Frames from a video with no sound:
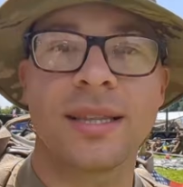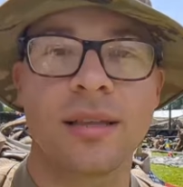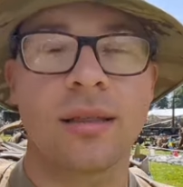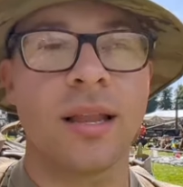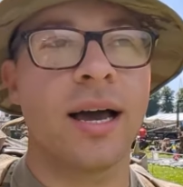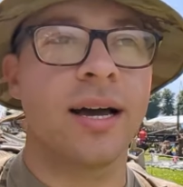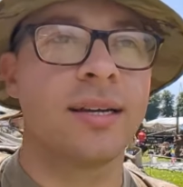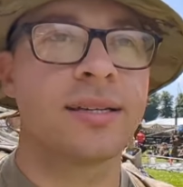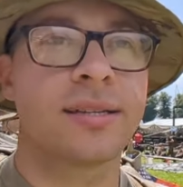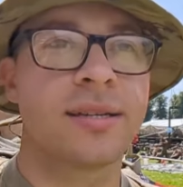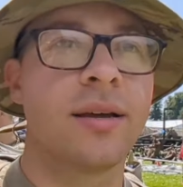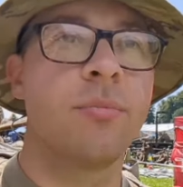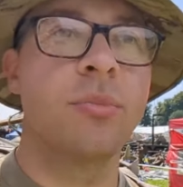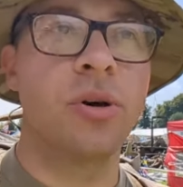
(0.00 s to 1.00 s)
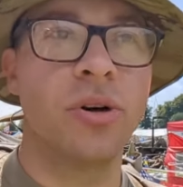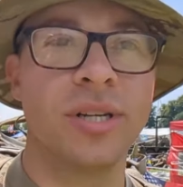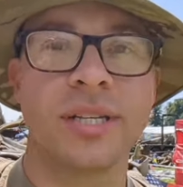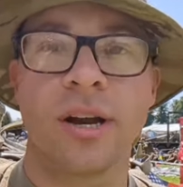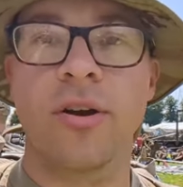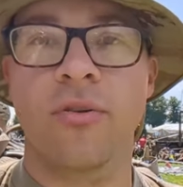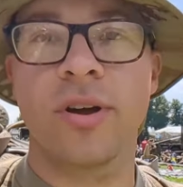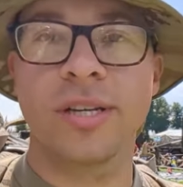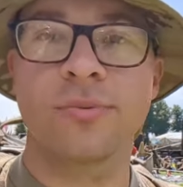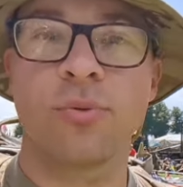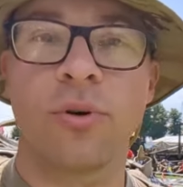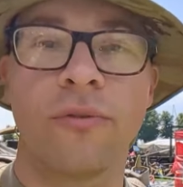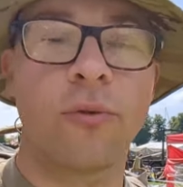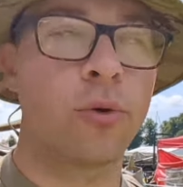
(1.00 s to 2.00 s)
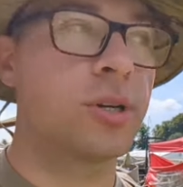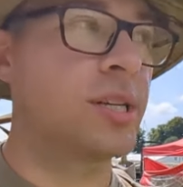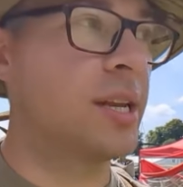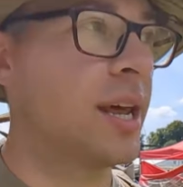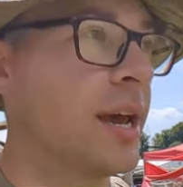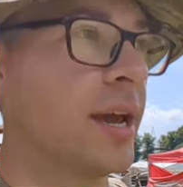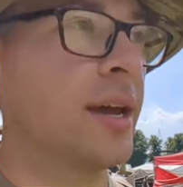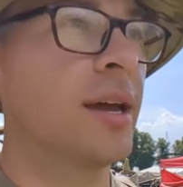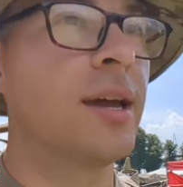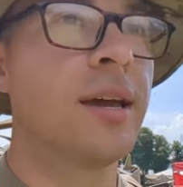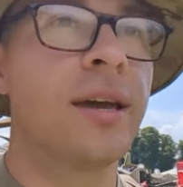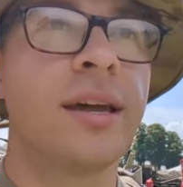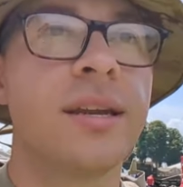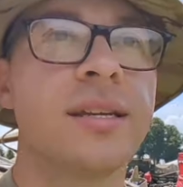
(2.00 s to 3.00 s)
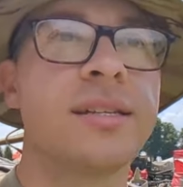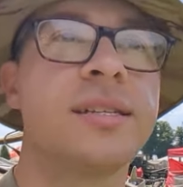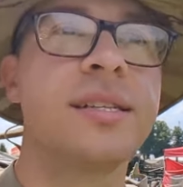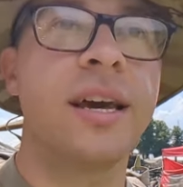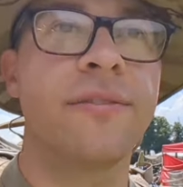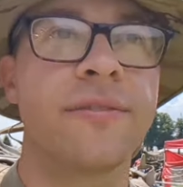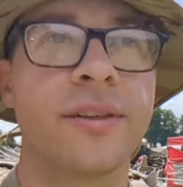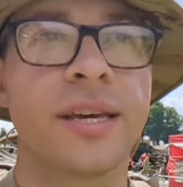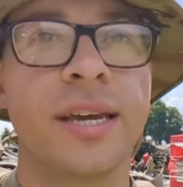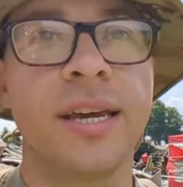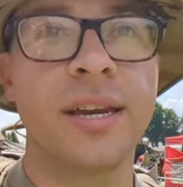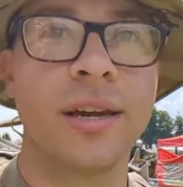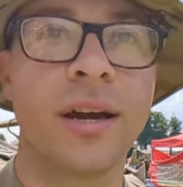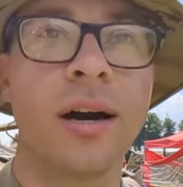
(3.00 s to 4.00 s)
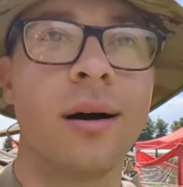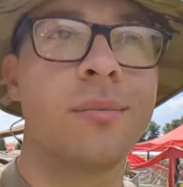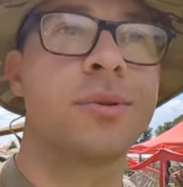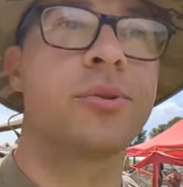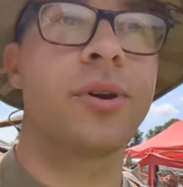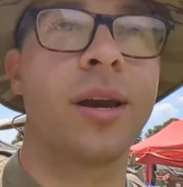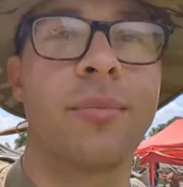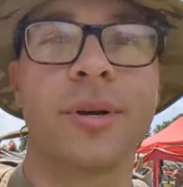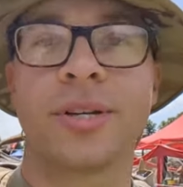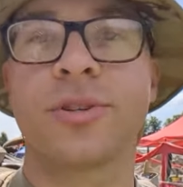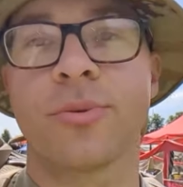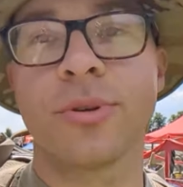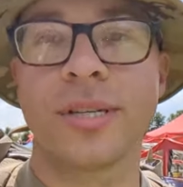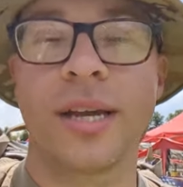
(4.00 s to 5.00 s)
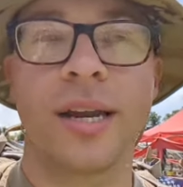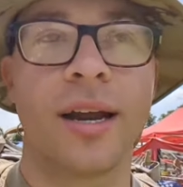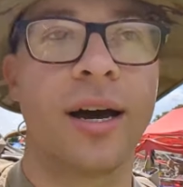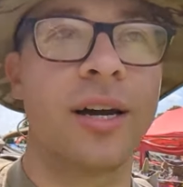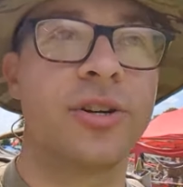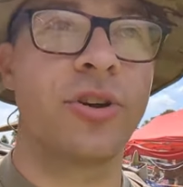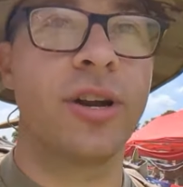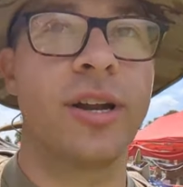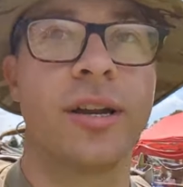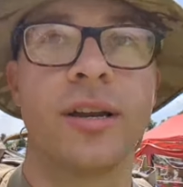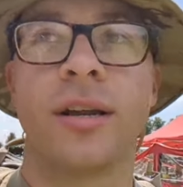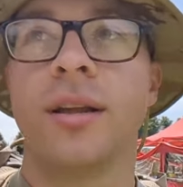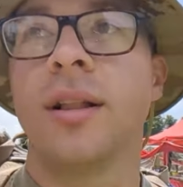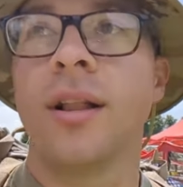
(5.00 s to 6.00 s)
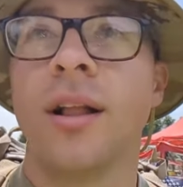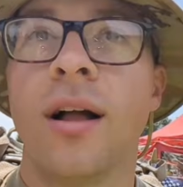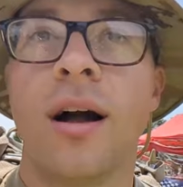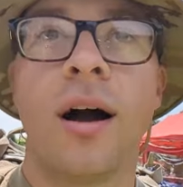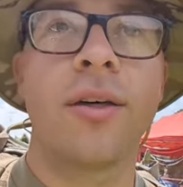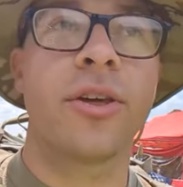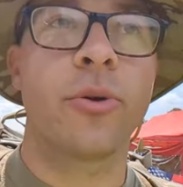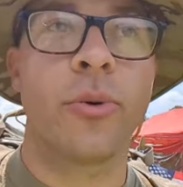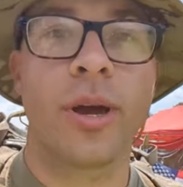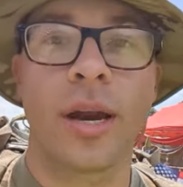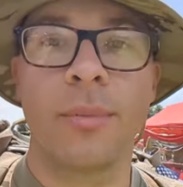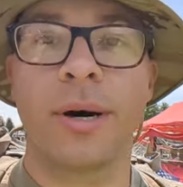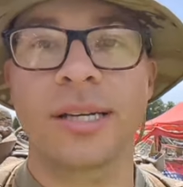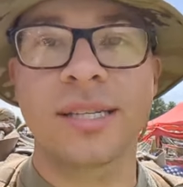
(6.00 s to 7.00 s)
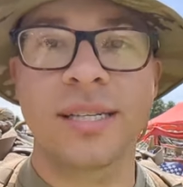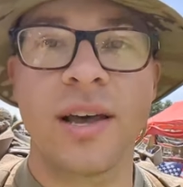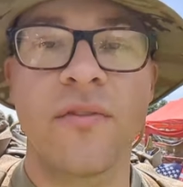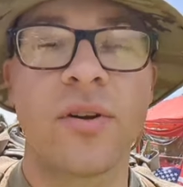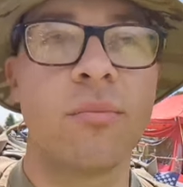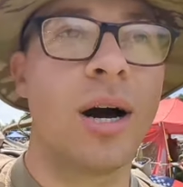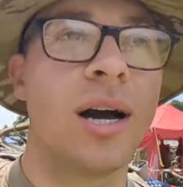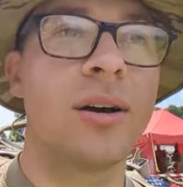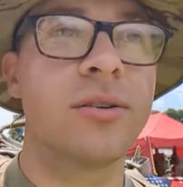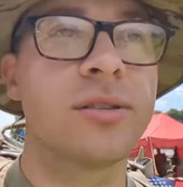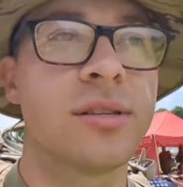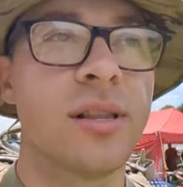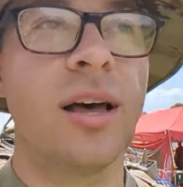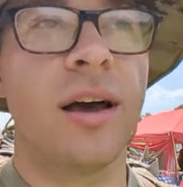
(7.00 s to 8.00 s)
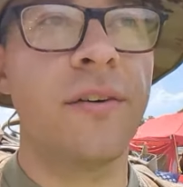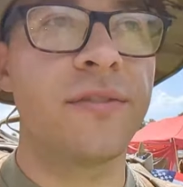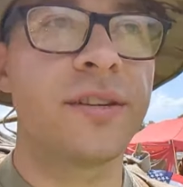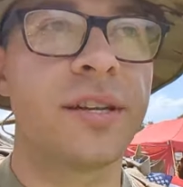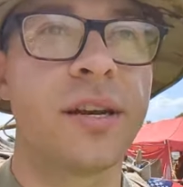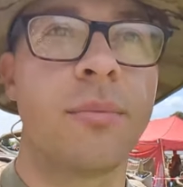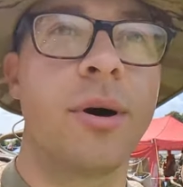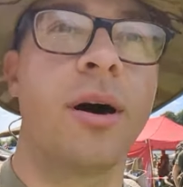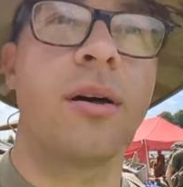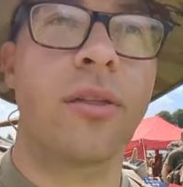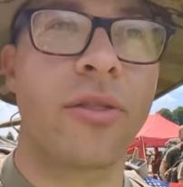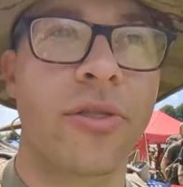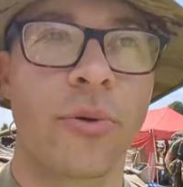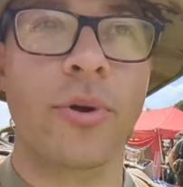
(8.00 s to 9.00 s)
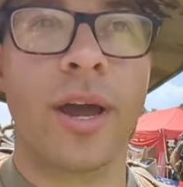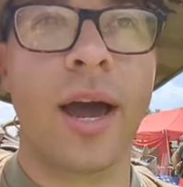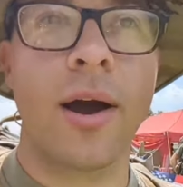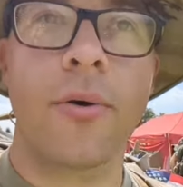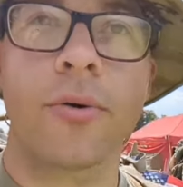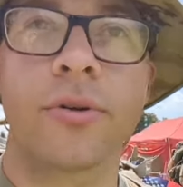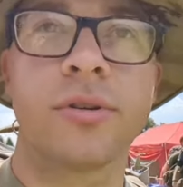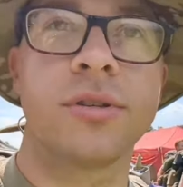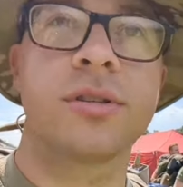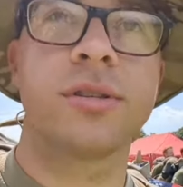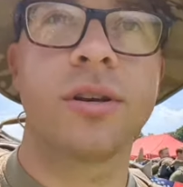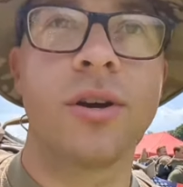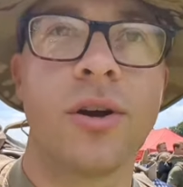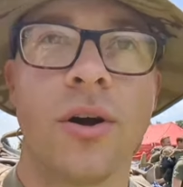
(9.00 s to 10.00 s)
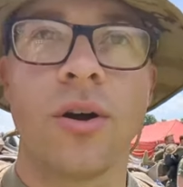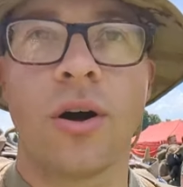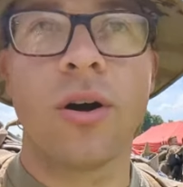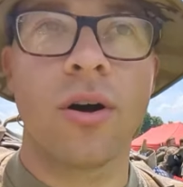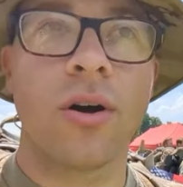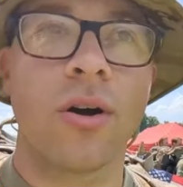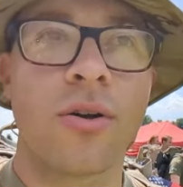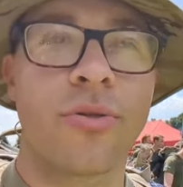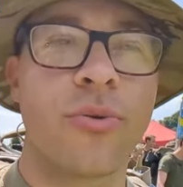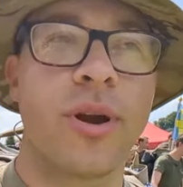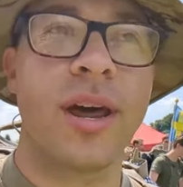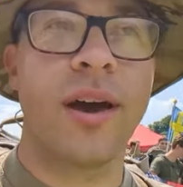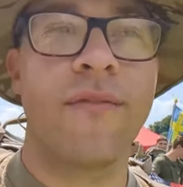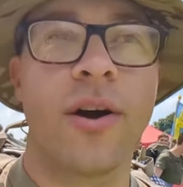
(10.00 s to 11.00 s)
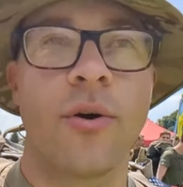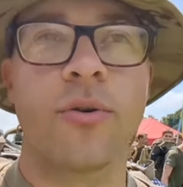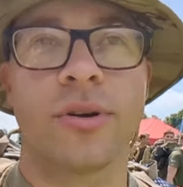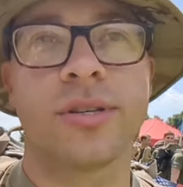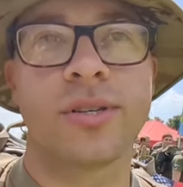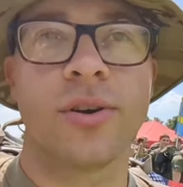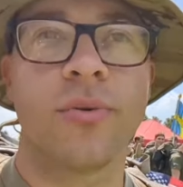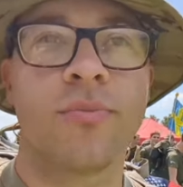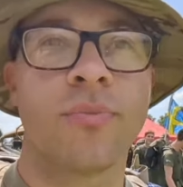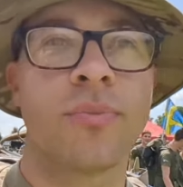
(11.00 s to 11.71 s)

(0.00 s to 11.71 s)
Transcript: the last military rest point for today. It is definitely heating up, so we gotta make sure we're staying hydrated. I think we got about seven miles left in about three hours, or three and a half hours, so